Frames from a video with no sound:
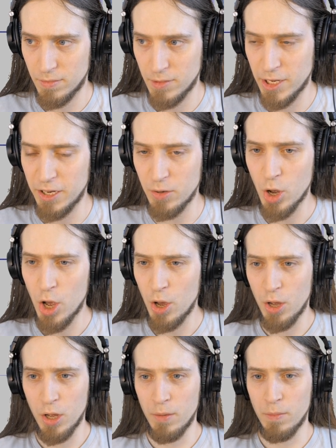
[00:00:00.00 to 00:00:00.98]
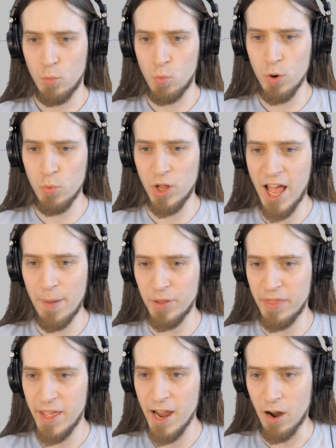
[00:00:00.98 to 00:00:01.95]
Like, what will
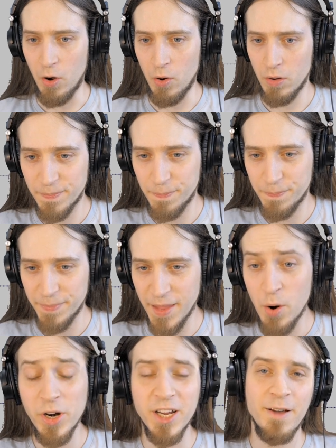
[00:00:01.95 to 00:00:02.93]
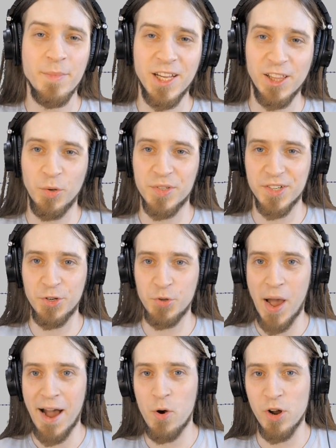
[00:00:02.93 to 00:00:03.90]
happen now? Now we're coming closer
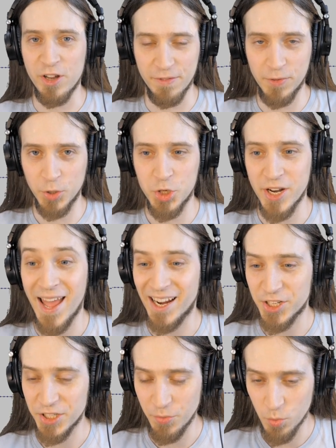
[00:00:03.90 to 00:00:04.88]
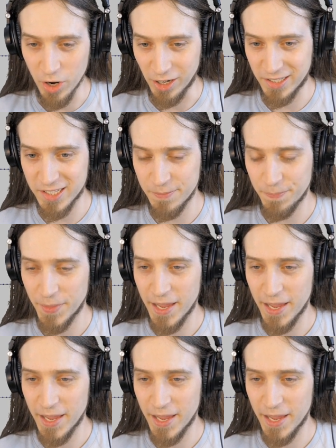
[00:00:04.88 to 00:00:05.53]
to how convolution actually works.